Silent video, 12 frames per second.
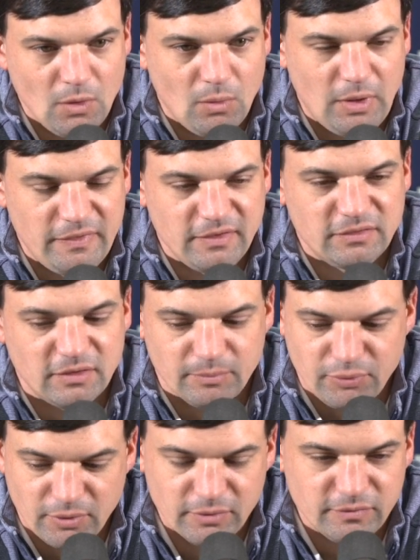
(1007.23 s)
Well, I think they're
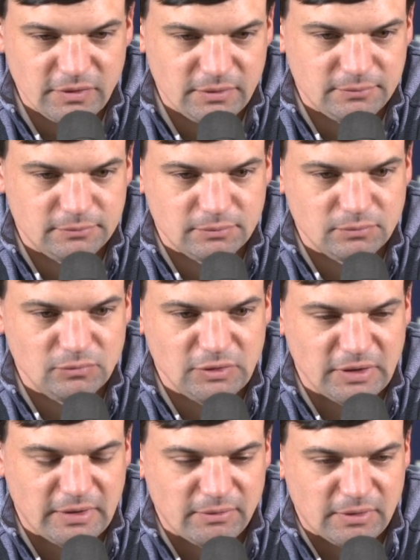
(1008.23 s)
improving.
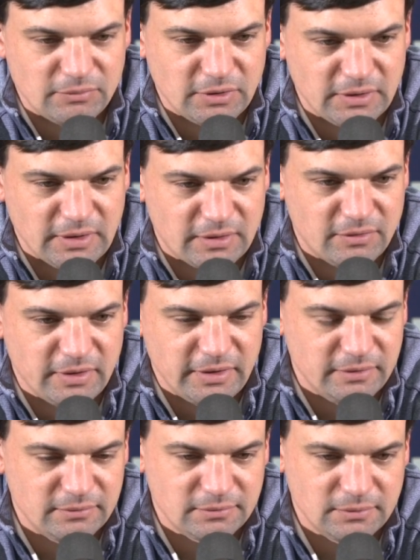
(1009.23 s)
You know, I
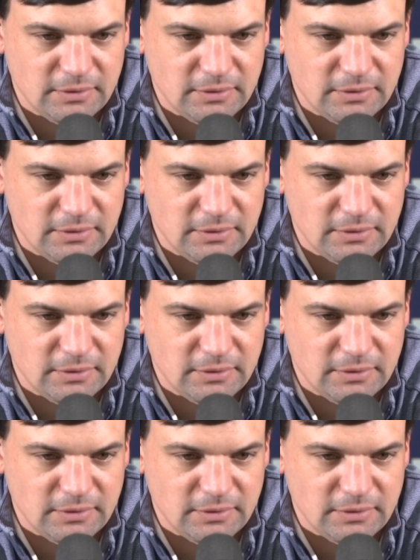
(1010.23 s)
credit